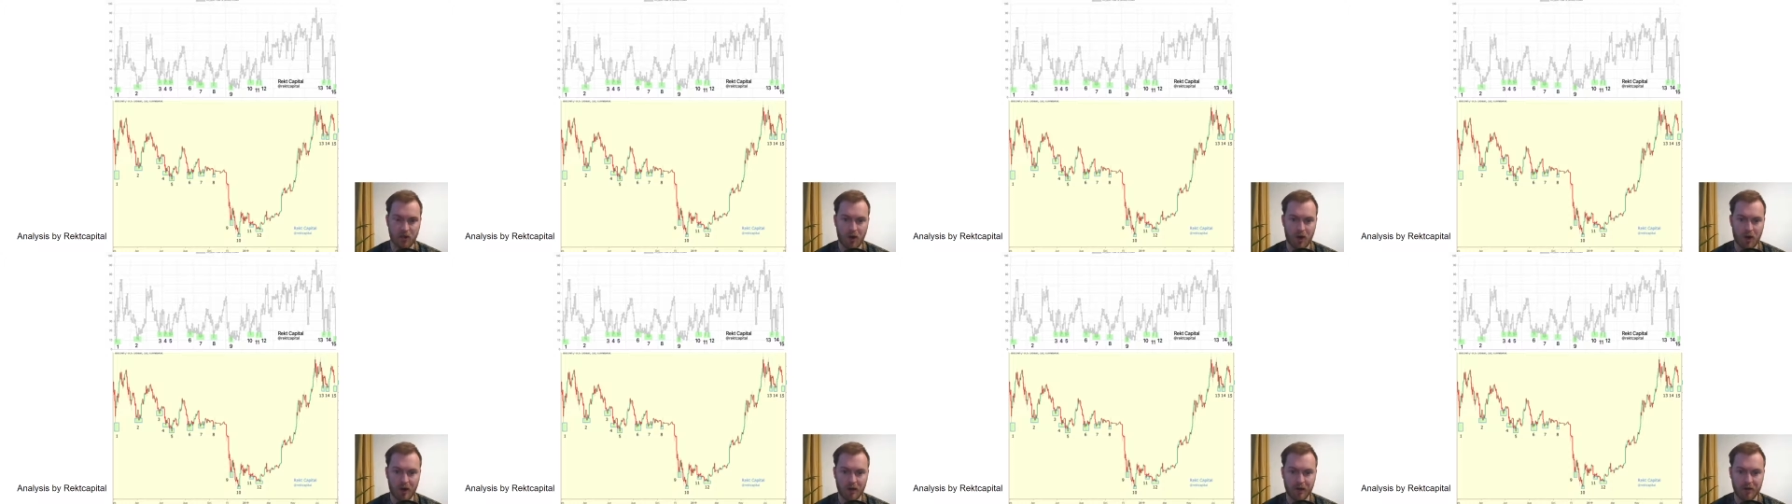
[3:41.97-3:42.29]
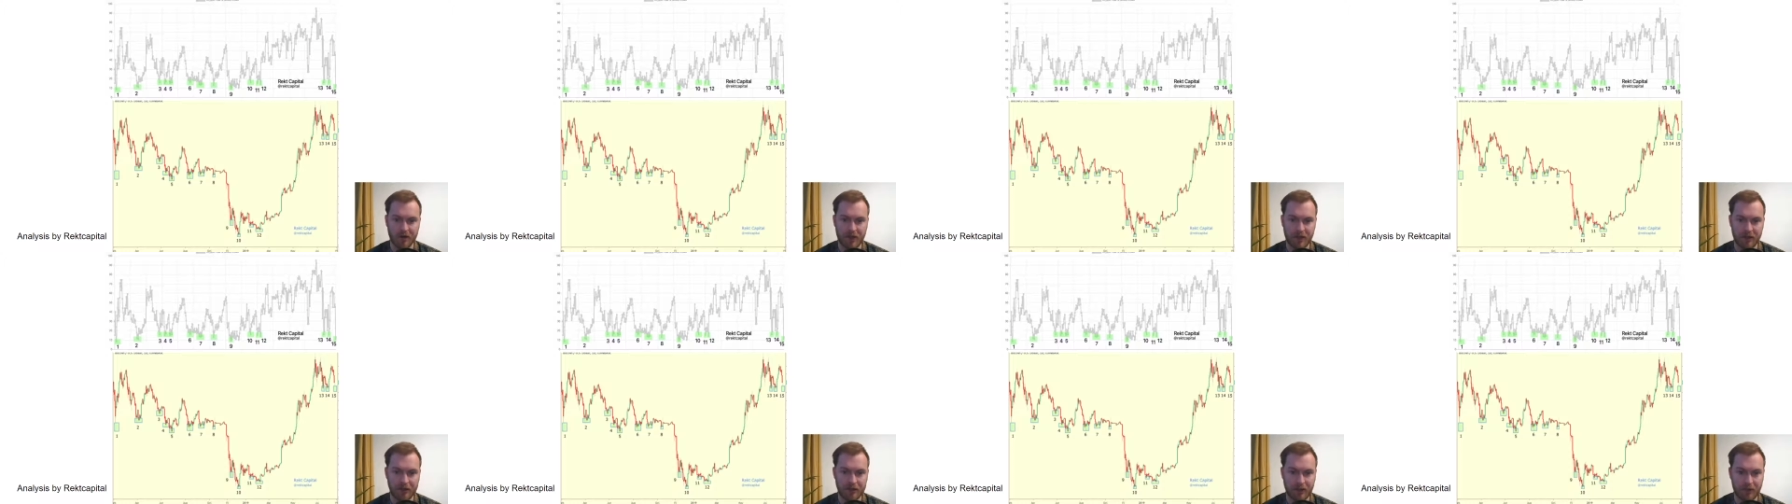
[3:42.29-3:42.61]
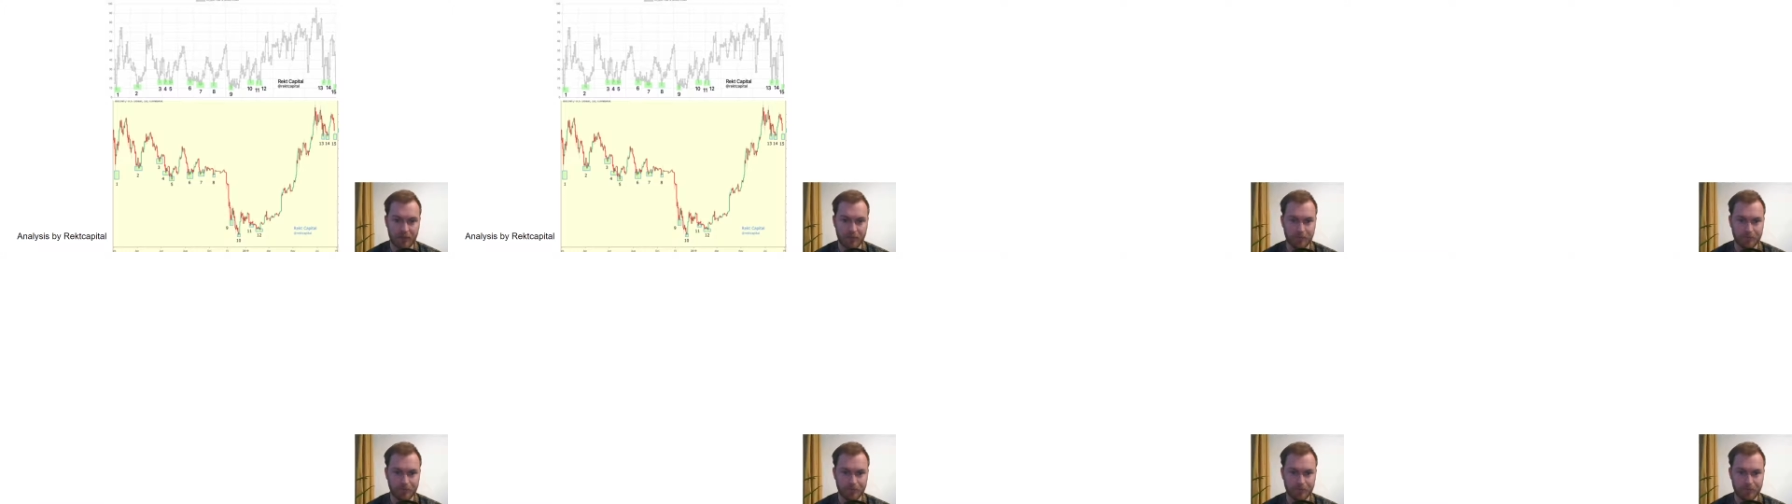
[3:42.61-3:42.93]
hard data.
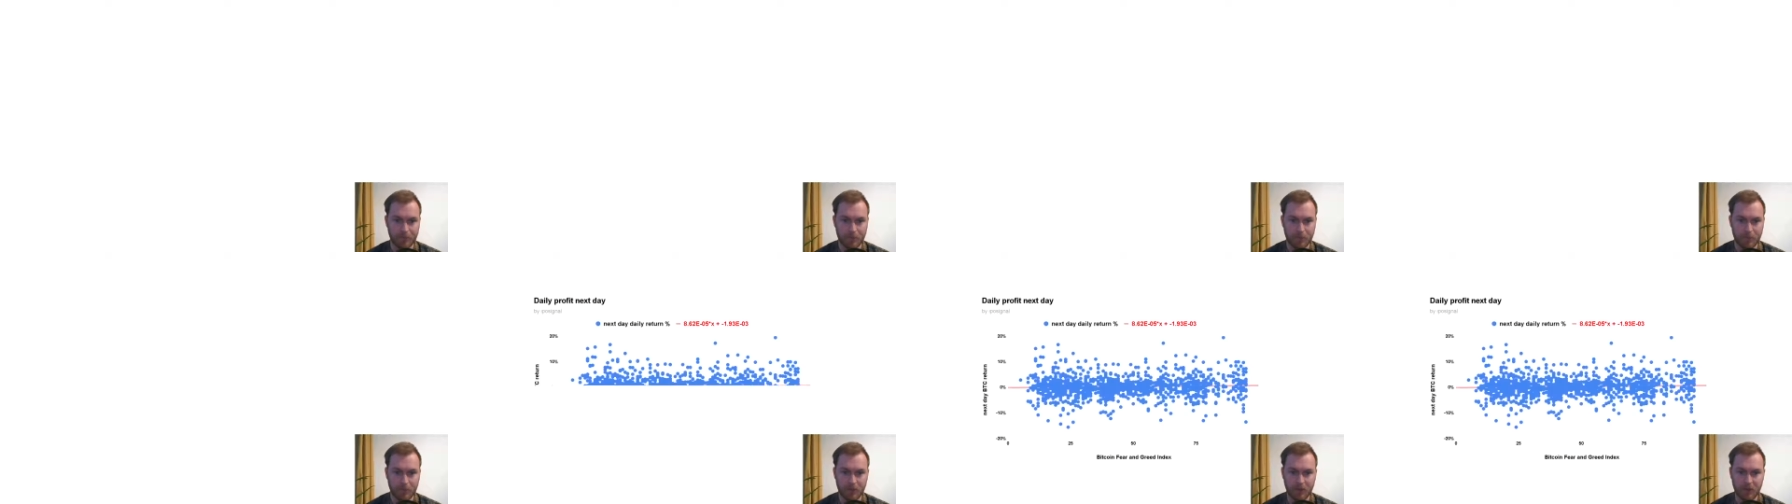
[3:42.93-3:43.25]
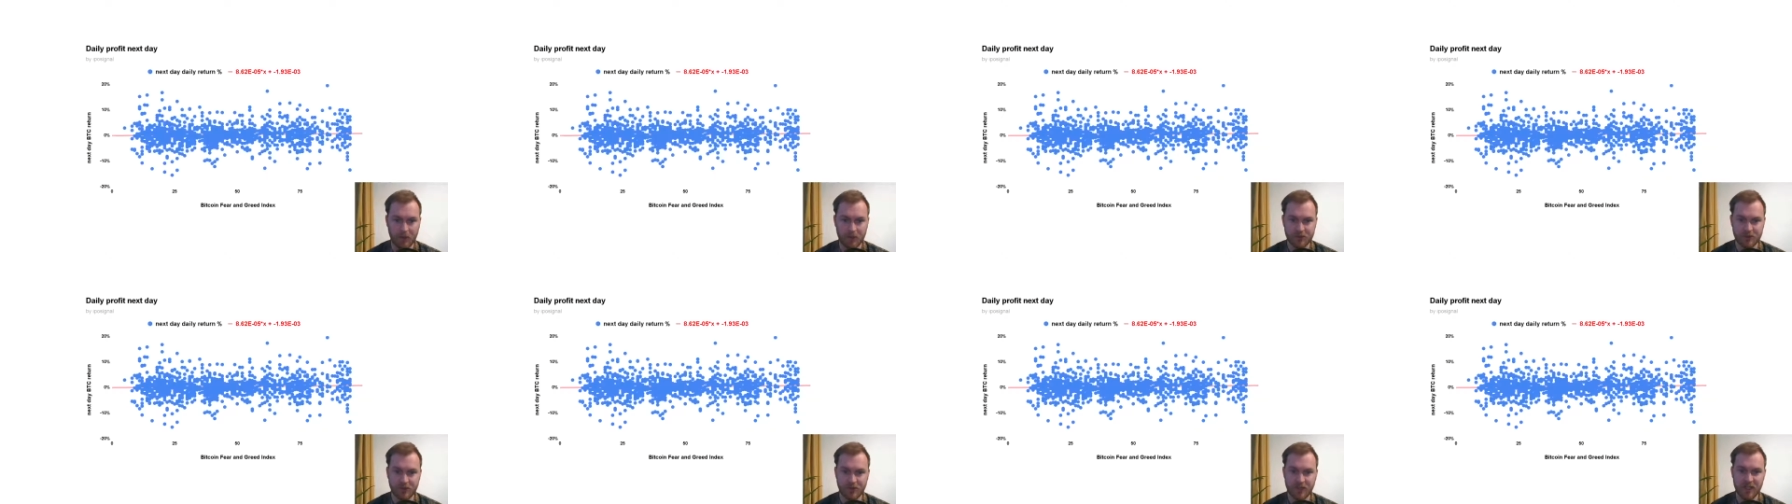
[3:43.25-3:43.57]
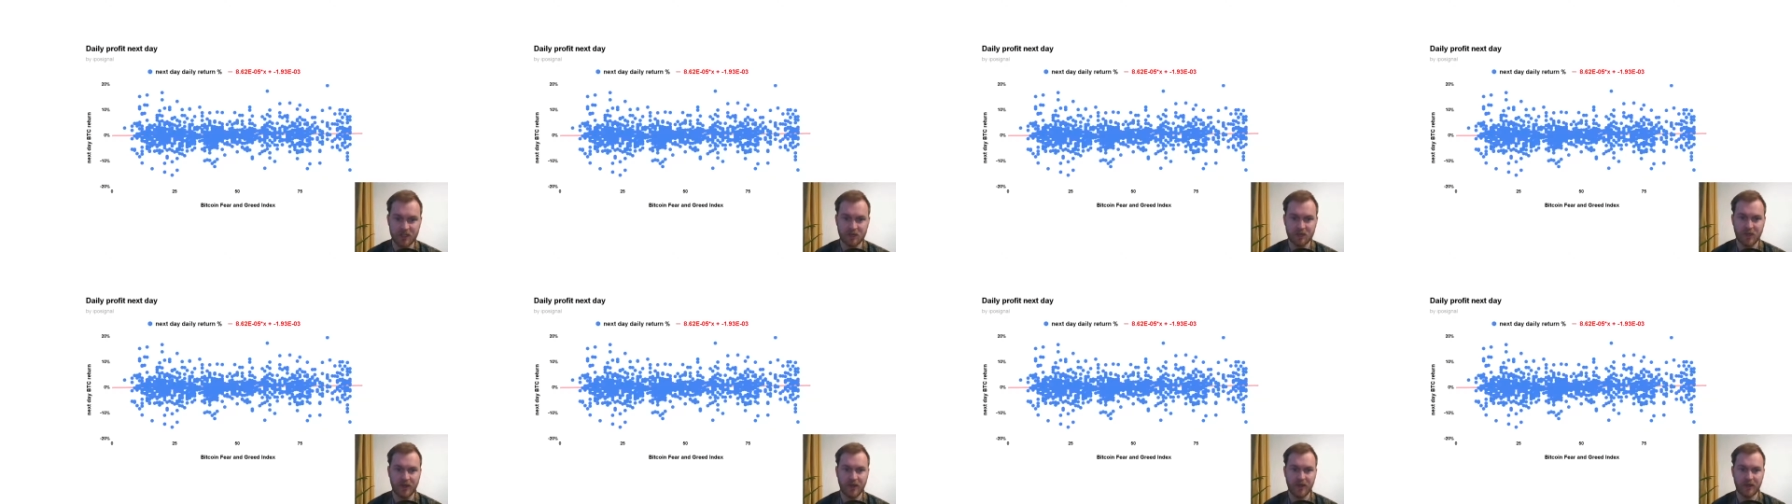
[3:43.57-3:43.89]
So
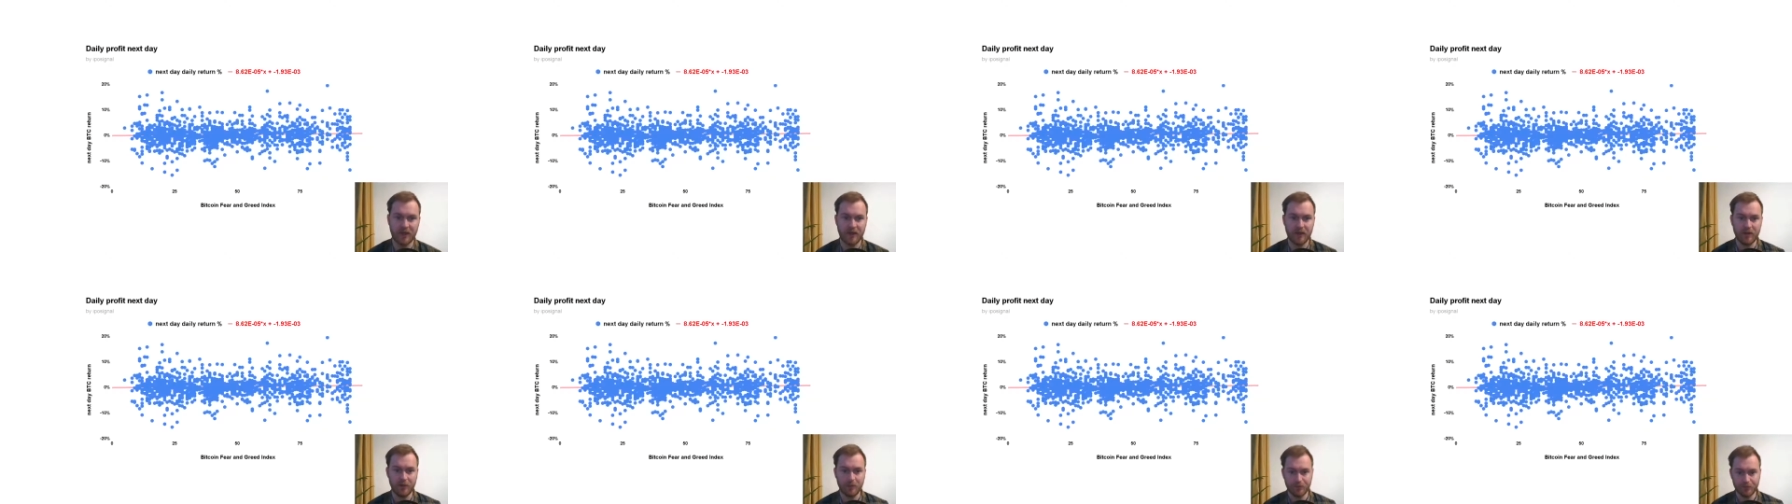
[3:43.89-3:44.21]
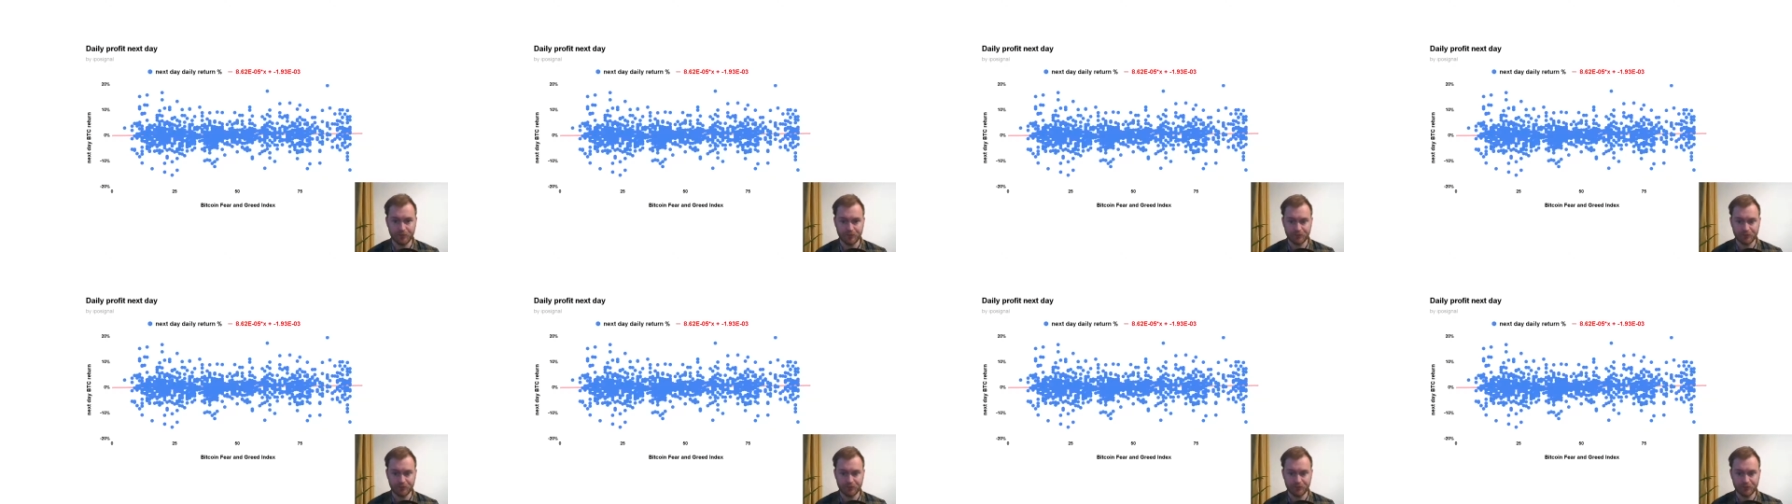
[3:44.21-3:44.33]
that's what I did.